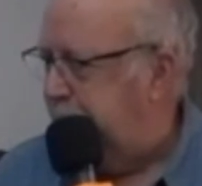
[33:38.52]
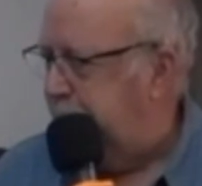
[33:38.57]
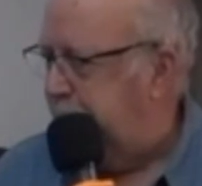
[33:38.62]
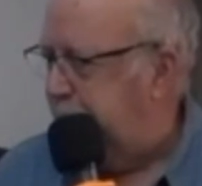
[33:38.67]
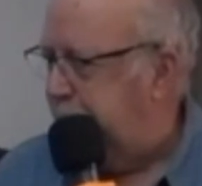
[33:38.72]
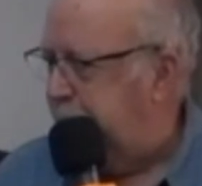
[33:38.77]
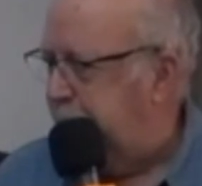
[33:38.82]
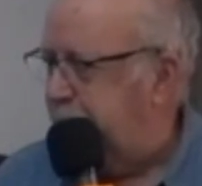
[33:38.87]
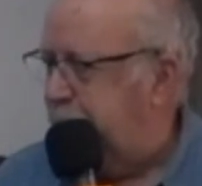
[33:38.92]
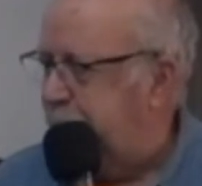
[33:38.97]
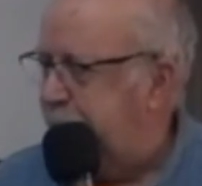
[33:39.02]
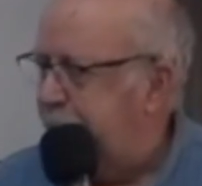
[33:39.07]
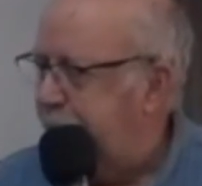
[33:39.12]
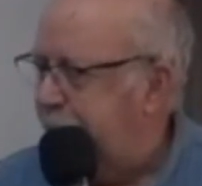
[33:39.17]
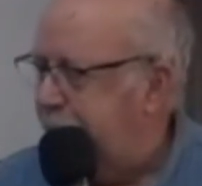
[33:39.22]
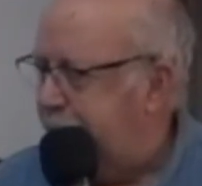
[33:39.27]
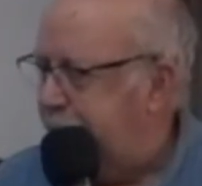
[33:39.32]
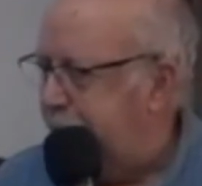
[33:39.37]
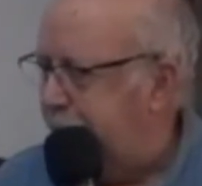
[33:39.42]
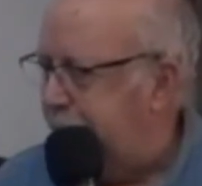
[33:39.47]
And if we
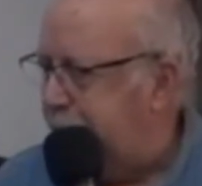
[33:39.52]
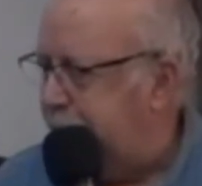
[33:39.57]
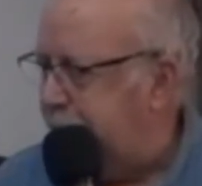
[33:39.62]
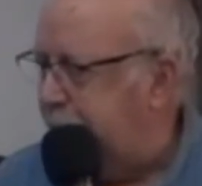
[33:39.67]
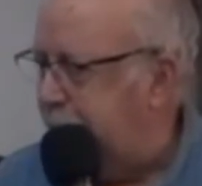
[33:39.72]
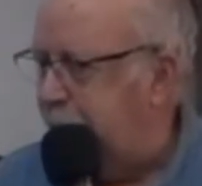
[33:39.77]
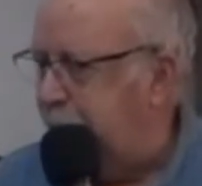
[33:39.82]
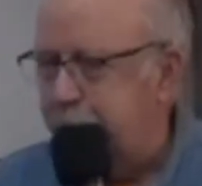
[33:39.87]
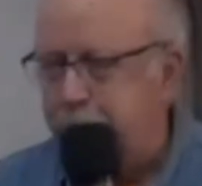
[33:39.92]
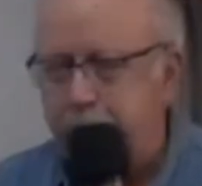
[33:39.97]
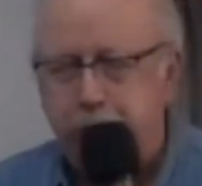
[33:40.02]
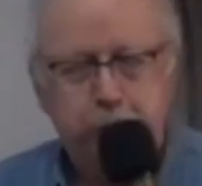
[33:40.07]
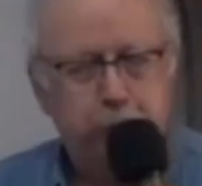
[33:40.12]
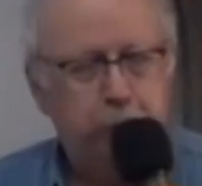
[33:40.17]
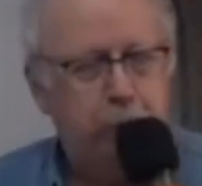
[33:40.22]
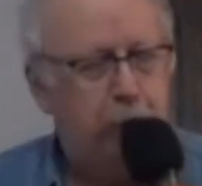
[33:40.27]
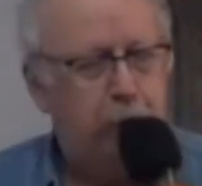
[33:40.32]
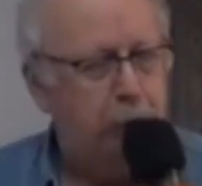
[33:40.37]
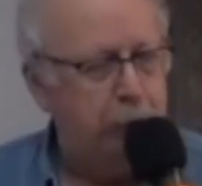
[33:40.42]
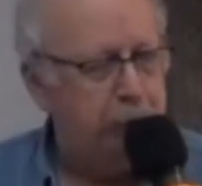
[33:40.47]
can't doubt God and his
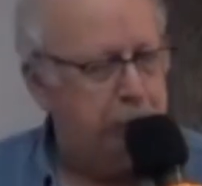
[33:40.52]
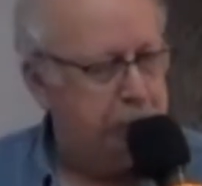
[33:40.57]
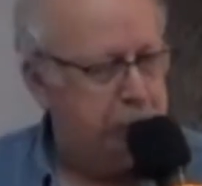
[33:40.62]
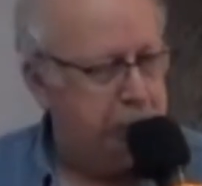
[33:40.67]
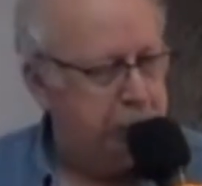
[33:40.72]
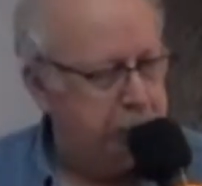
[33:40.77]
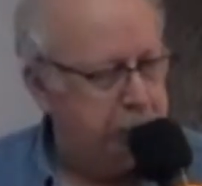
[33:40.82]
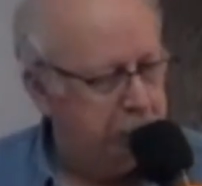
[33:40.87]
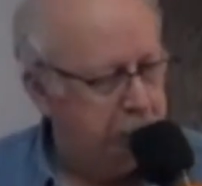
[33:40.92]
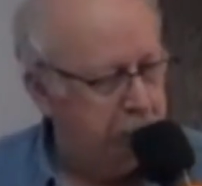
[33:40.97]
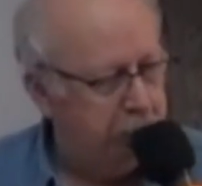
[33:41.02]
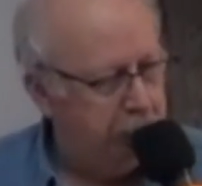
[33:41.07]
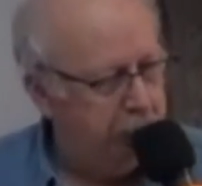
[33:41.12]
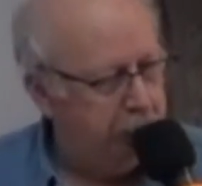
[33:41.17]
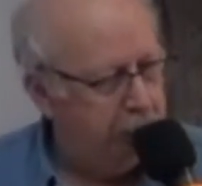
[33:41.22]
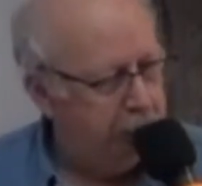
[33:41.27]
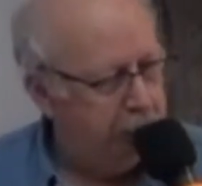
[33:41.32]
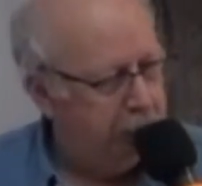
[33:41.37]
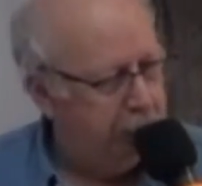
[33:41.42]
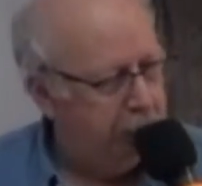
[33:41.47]
promises that he
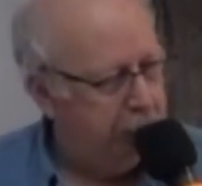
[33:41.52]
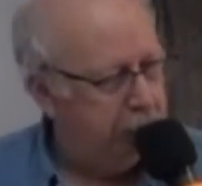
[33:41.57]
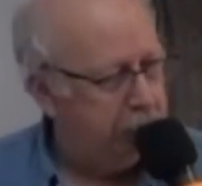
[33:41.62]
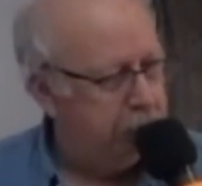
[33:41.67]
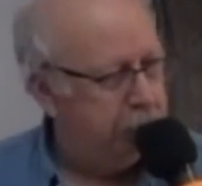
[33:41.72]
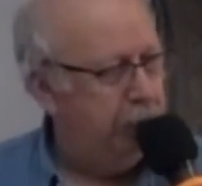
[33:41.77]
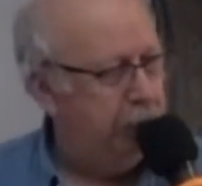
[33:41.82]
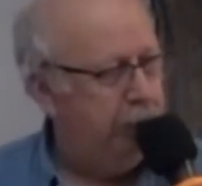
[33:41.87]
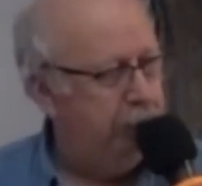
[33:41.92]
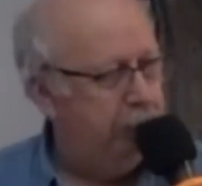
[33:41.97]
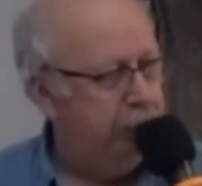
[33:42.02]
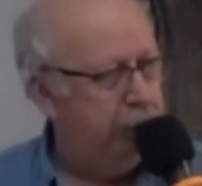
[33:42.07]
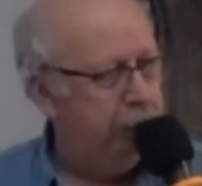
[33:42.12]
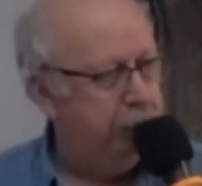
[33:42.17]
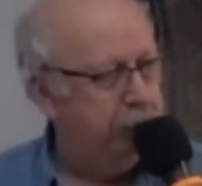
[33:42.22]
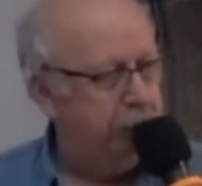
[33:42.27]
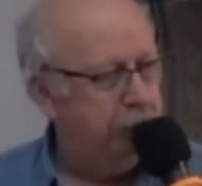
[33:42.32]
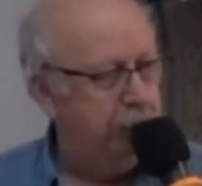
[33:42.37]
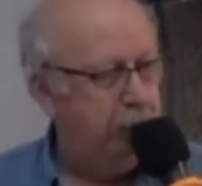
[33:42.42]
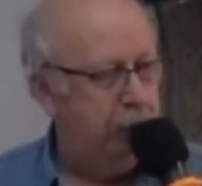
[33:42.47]
has saved us,
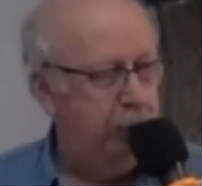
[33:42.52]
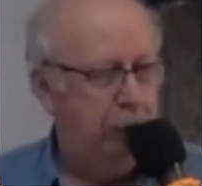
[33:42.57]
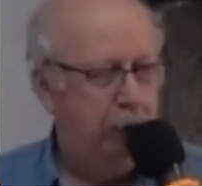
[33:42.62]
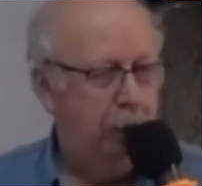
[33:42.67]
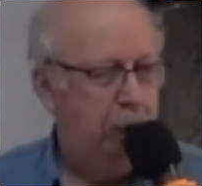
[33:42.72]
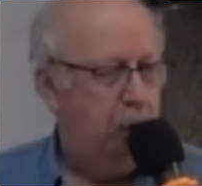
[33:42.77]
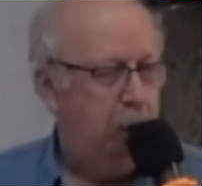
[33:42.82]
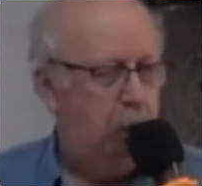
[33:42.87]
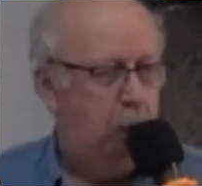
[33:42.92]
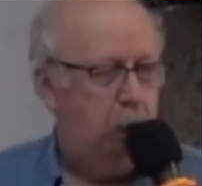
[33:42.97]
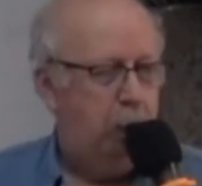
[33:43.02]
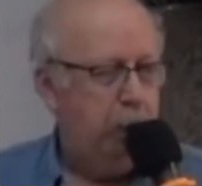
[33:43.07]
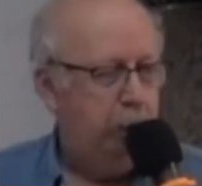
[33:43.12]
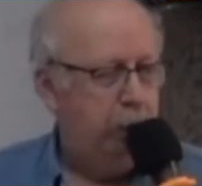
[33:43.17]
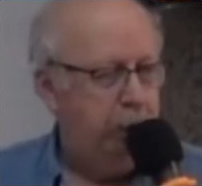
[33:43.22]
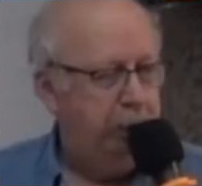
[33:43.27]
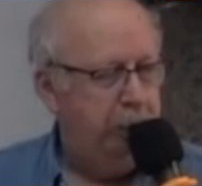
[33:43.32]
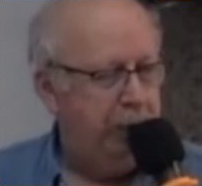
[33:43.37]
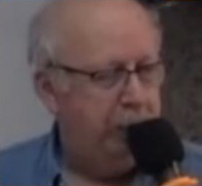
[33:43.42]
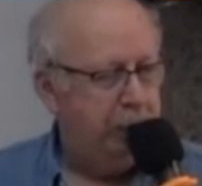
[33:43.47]
then what are
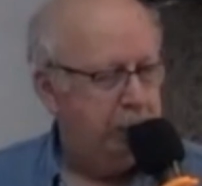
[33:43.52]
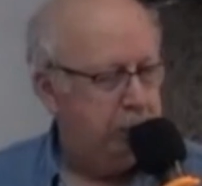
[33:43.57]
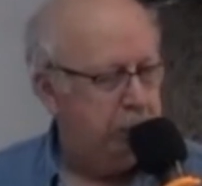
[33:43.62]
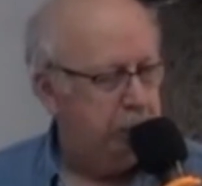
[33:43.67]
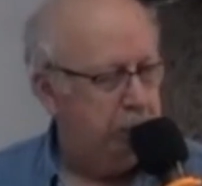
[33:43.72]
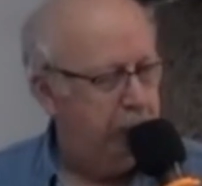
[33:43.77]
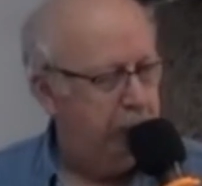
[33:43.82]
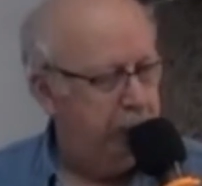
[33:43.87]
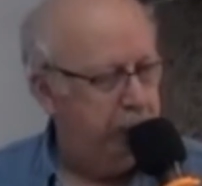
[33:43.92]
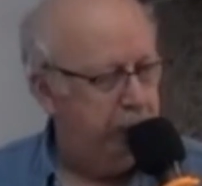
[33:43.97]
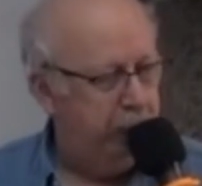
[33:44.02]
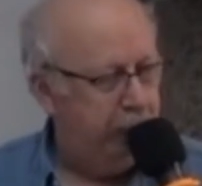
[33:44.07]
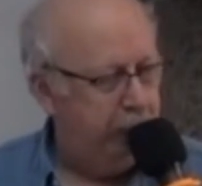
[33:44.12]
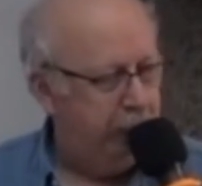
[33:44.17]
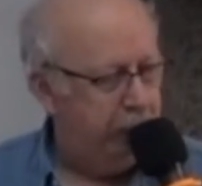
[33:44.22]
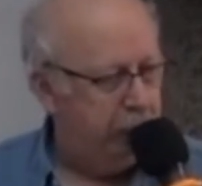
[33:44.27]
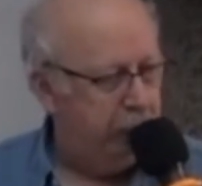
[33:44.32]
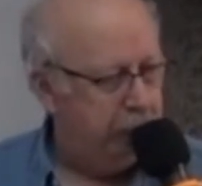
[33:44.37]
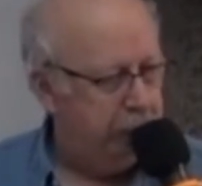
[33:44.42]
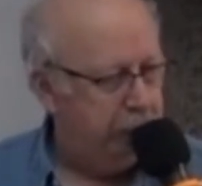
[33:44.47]
we messing around doubting
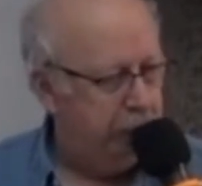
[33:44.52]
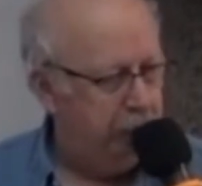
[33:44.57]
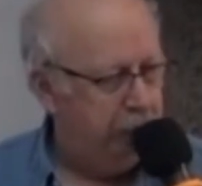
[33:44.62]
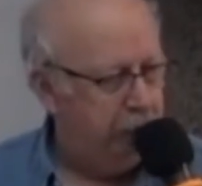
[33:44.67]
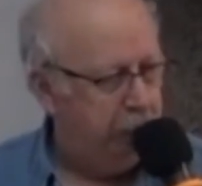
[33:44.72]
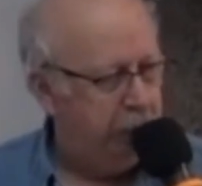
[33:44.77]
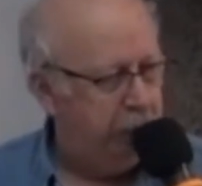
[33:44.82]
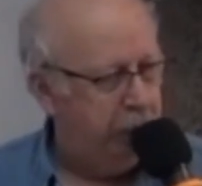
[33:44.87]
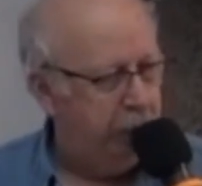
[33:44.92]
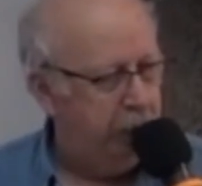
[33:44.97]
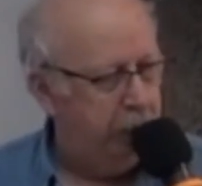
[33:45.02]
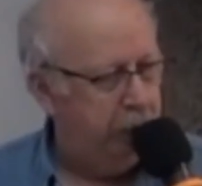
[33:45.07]
ourselves about?